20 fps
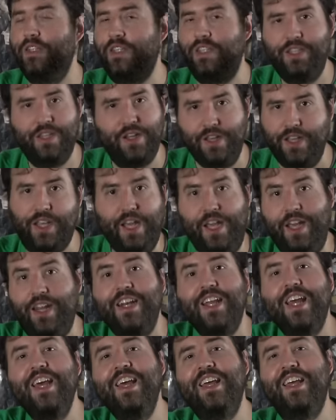No, you
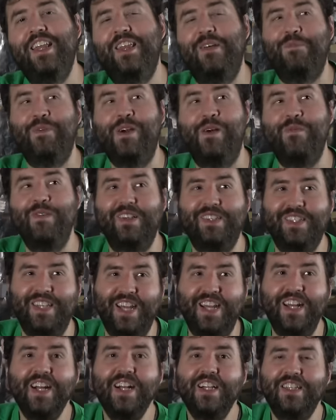can't. The problem is,
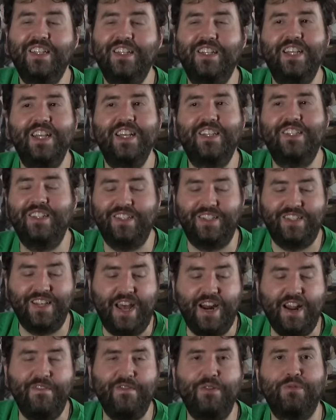like, the Lynx does
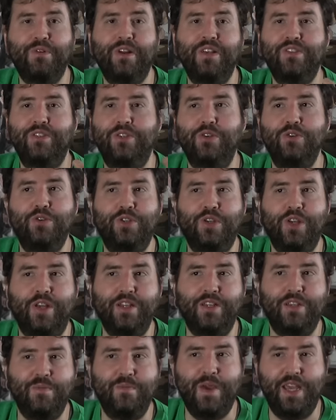not have the
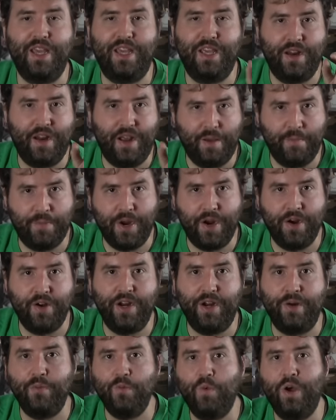resolution to make it
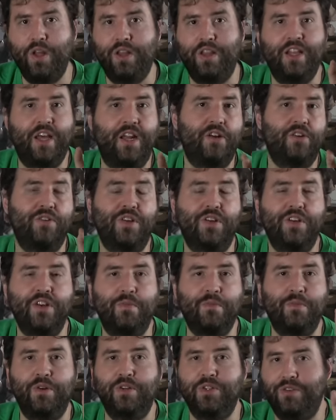apparent what letters and
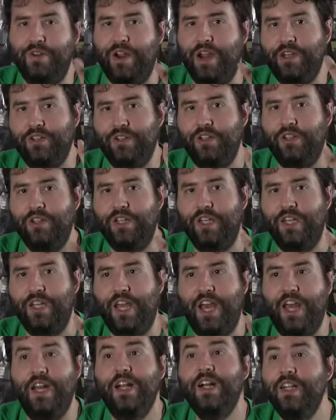numbers you're actually looking
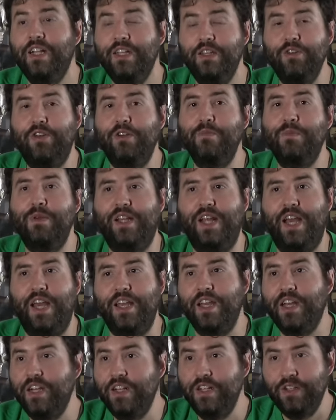at. You can be
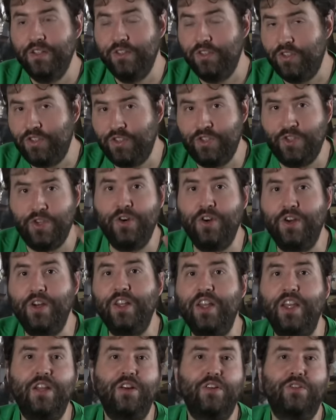like,
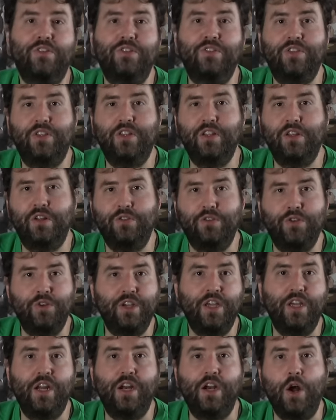certain that you're, you know,
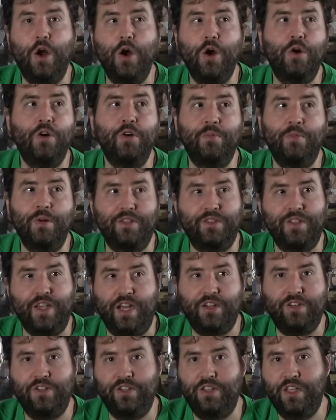looking at an O, but it's
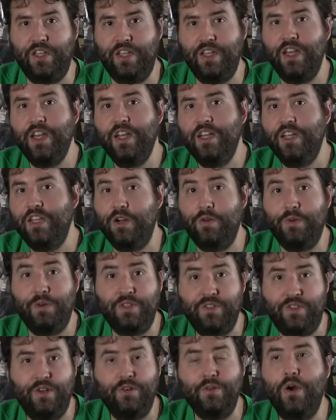actually, you know, a
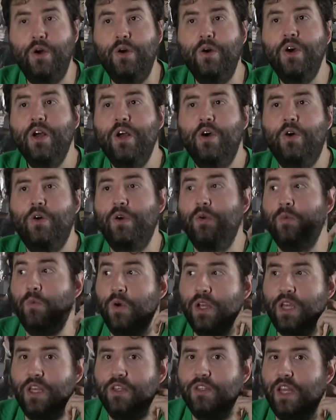zero. Or in
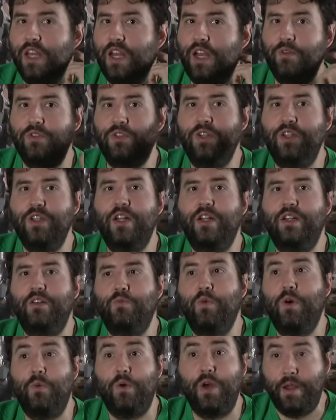one case, like I was looking
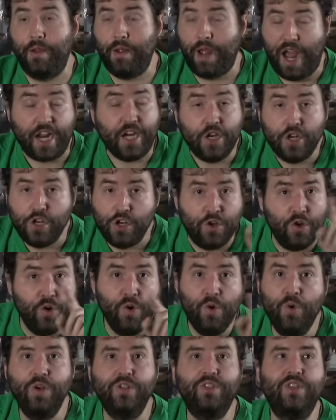at what I, I
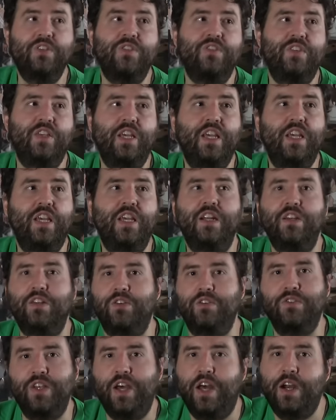knew was a Z, and it
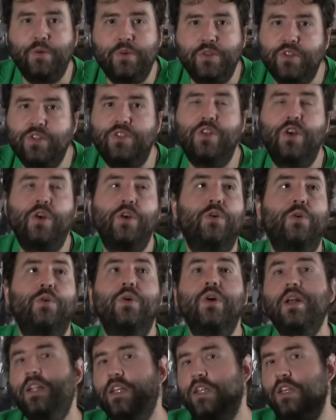turns out it was a
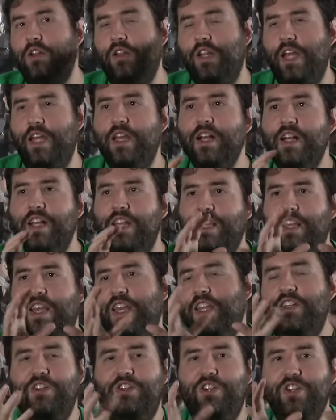two. You know, like,
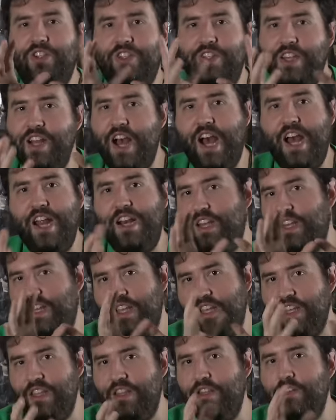it's just not,
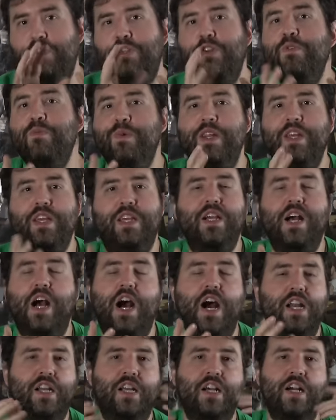there's too many
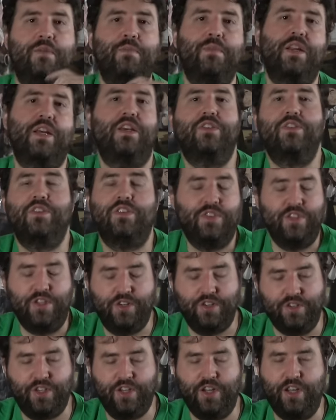odd combinations that
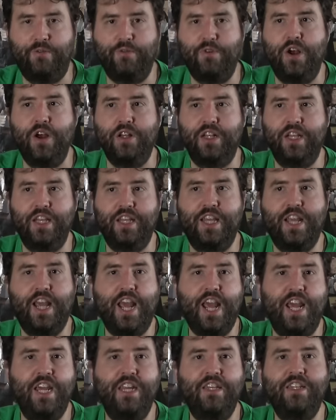you're just gonna get wrong. Like the
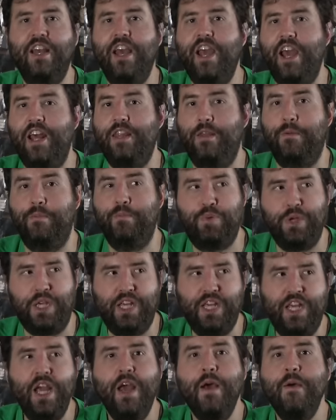eight and the
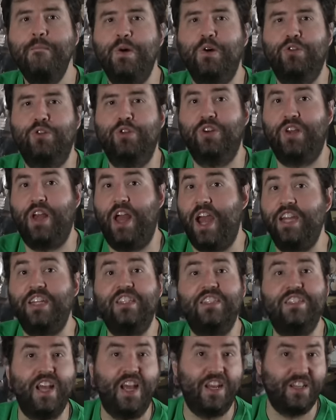B both look
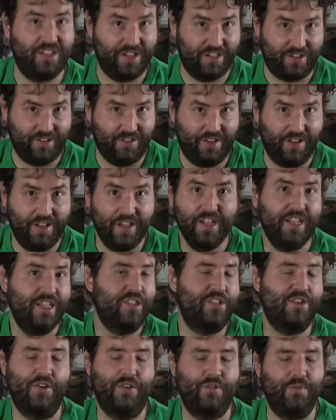identical.
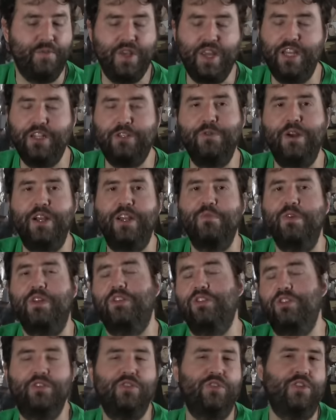So it's recommended
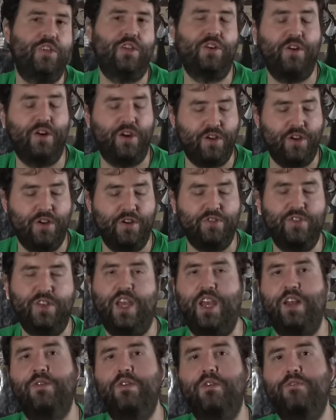just use a Q R code,
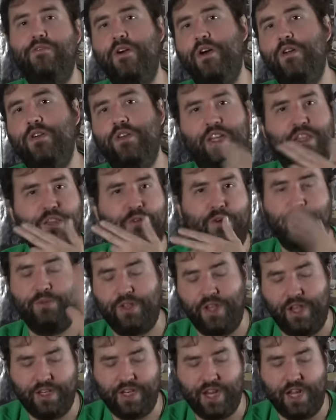scan with your phone, get the
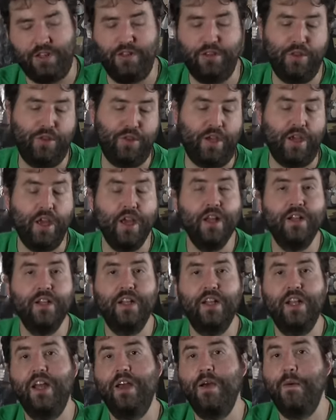website, download the thing.
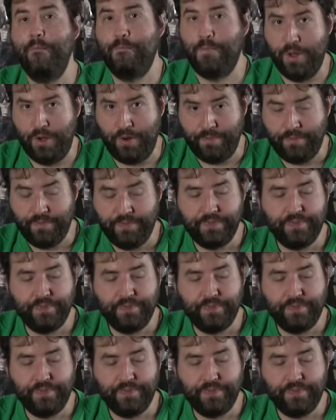Boom.